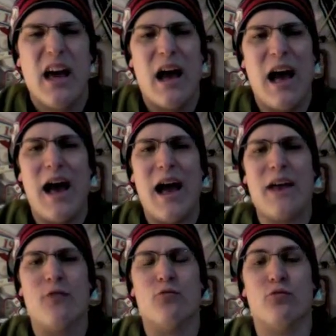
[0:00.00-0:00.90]

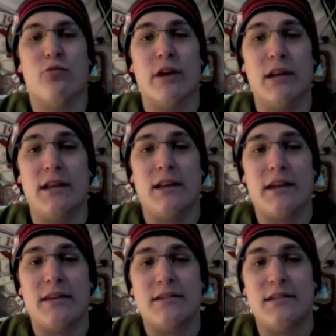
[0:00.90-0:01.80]
I really like
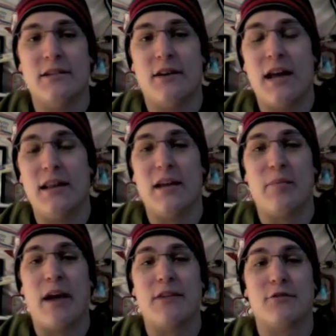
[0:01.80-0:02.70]
this deal. I like
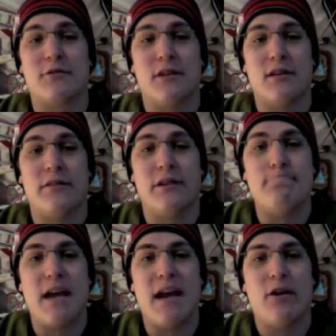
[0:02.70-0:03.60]
Patrick O'Sullivan.
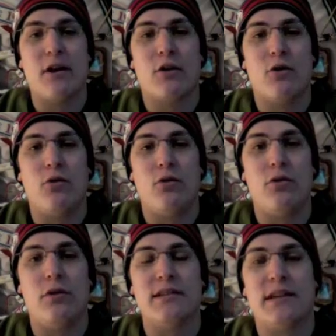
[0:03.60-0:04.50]
Erik
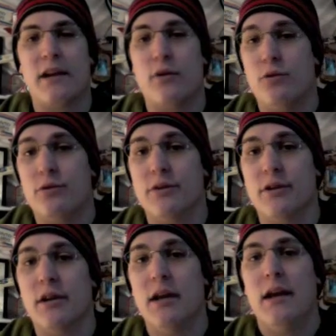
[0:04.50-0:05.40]
Cole is getting
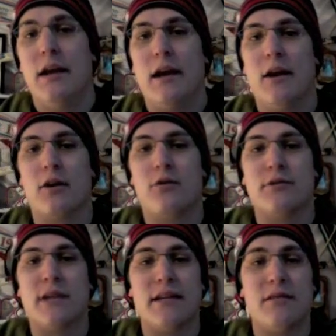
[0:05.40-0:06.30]
older. Erik
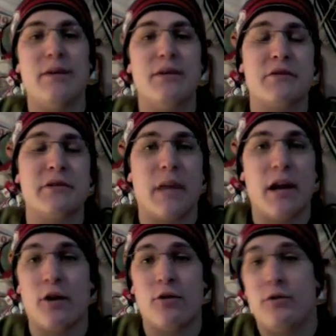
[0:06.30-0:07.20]
Cole's had some injuries.
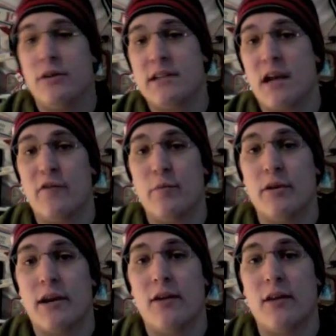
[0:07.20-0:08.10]
Erik Cole is comfortable
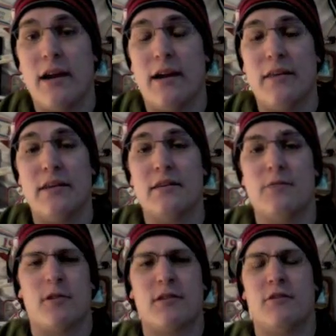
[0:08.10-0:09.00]
in Carolina. I think
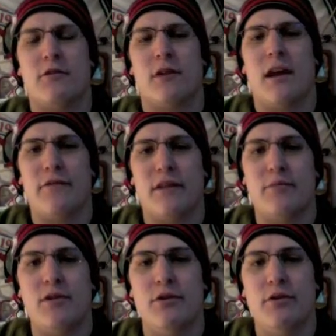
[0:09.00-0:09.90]
this works out okay for them
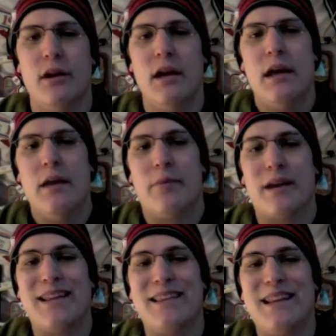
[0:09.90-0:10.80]
too. But
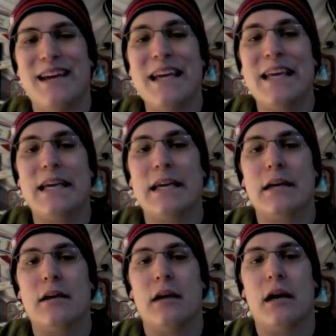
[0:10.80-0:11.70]
I like
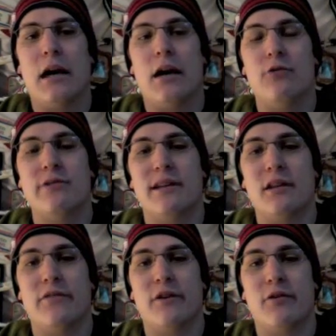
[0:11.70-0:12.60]
uh,
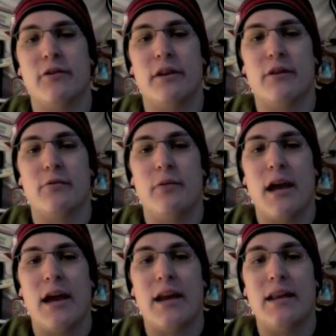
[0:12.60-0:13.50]
O'Sullivan going the other
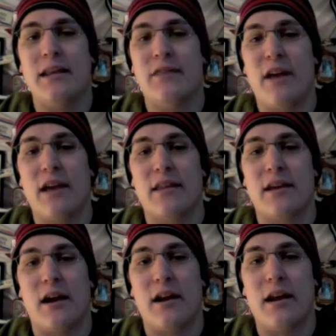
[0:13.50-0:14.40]
way, and I like the fact that they
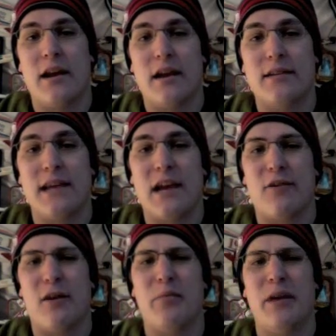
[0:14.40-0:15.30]
got a uh, second
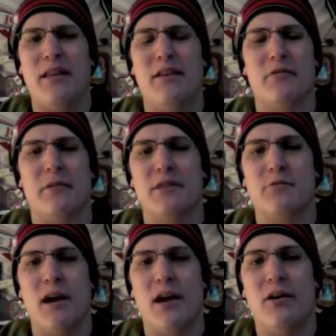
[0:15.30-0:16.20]
round pick the other way as
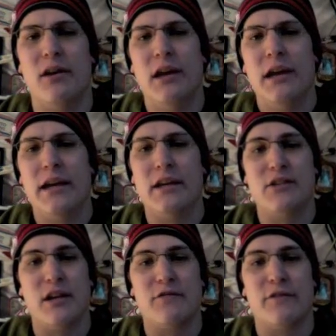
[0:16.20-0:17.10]
well in
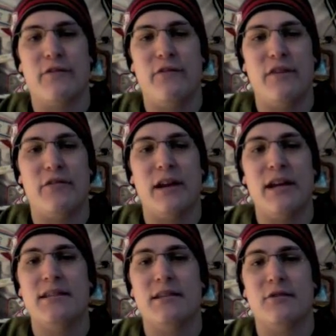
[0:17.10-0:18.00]
exchange for a fifth.
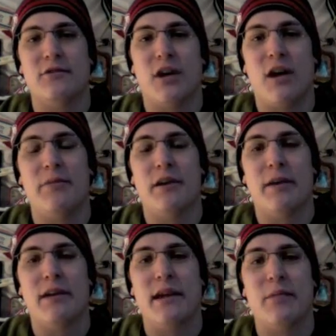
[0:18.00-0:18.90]
Nice little job there
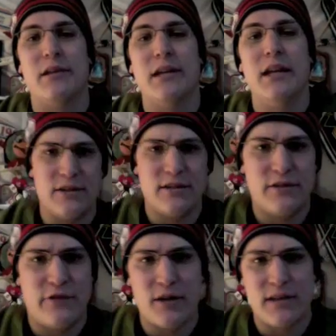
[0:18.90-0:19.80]
by Tambellini.
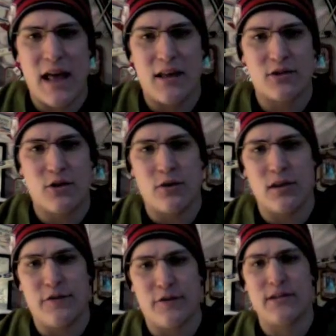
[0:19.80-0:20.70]
As far as Alex
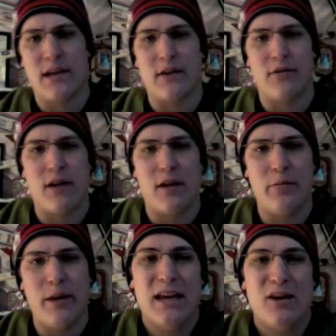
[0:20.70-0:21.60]
Kotalik for a second round
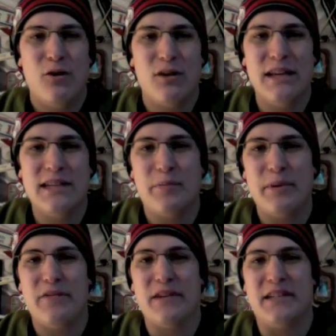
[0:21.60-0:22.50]
pick, Kotalik's a
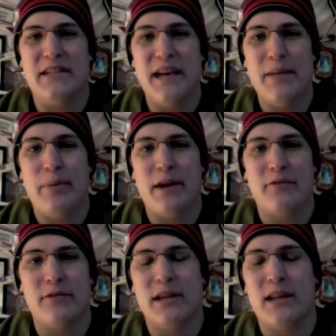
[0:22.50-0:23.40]
bit of a dip. I
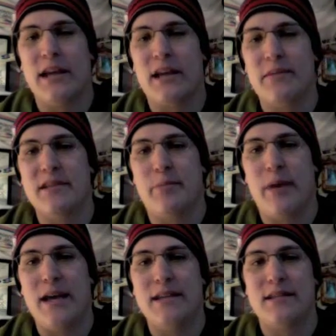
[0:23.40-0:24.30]
don't really like him. He's a
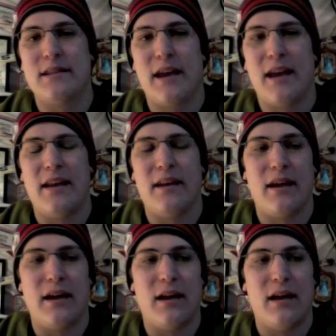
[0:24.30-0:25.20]
pest, and
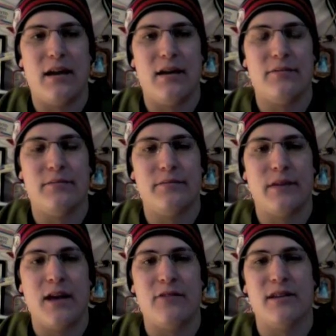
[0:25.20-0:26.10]
uh,
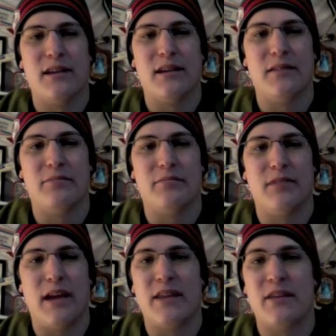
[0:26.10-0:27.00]
I don't really
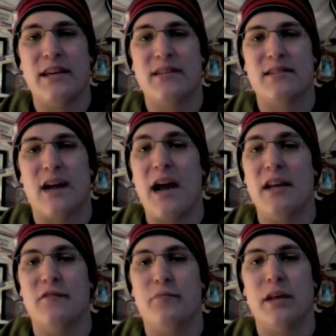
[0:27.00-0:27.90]
like the, his
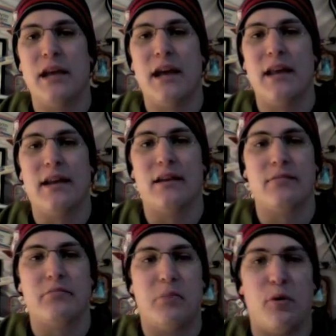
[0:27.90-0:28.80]
style of play. I like
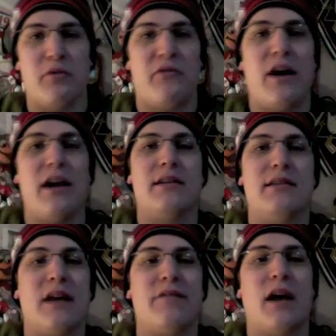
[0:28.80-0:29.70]
bona fide
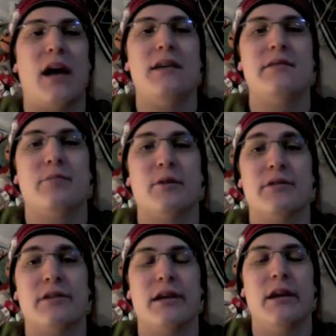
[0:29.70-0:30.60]
tough guys
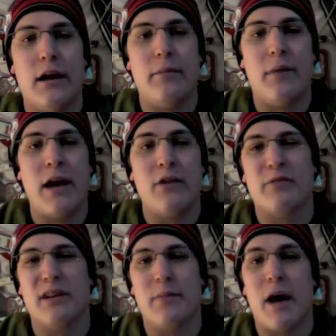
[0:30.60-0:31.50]
personally. Um, I don't
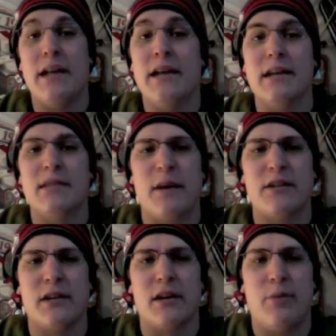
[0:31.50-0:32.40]
really mind it,
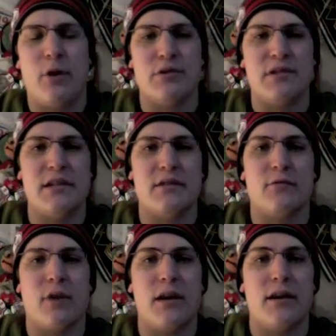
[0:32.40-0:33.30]
especially on a
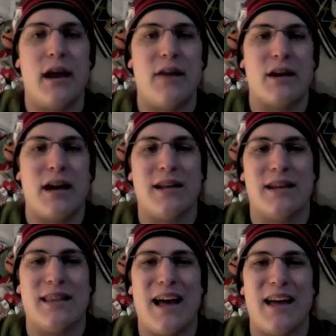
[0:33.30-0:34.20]
postseason run to have a guy
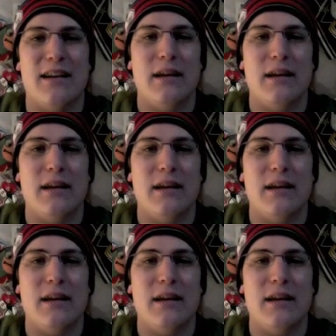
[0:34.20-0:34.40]
like that